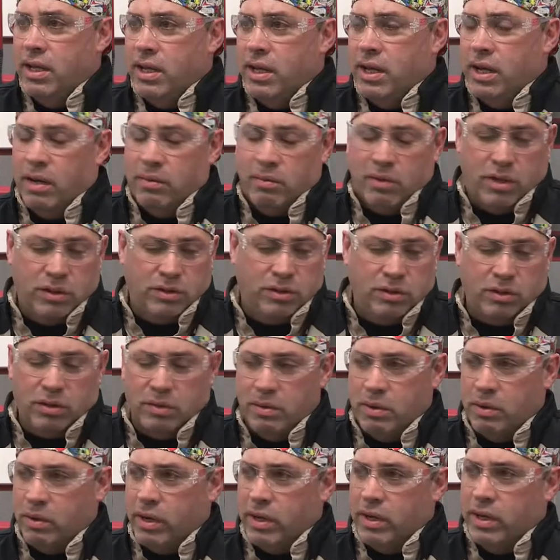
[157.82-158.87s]
And I'm also
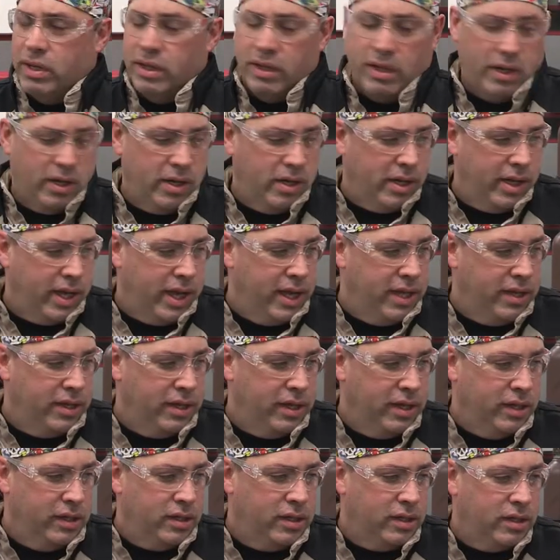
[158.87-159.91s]
gonna be running the uh,
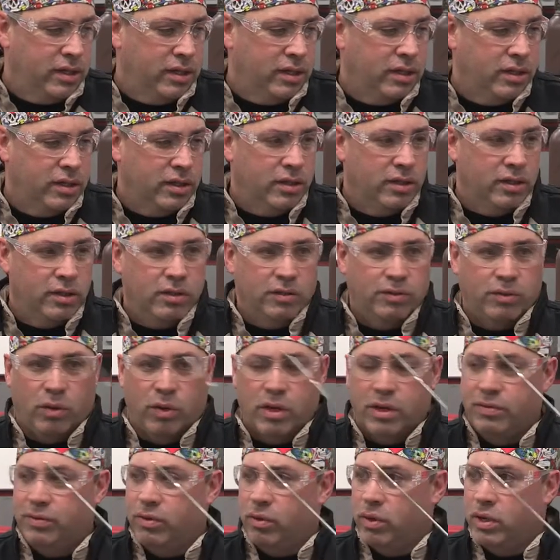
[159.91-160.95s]
eighth inch
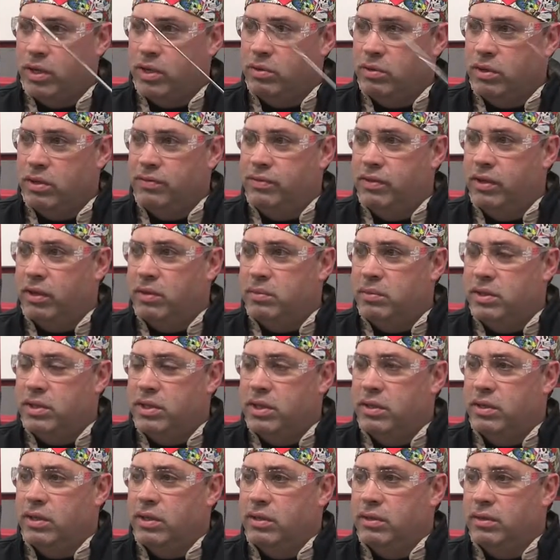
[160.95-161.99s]
4043 filler
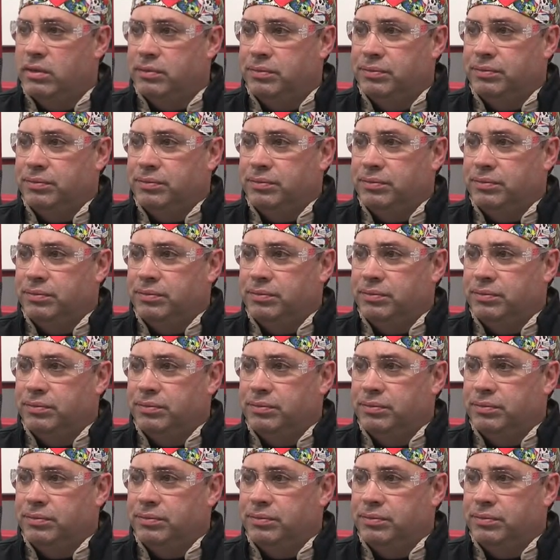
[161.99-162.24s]
material.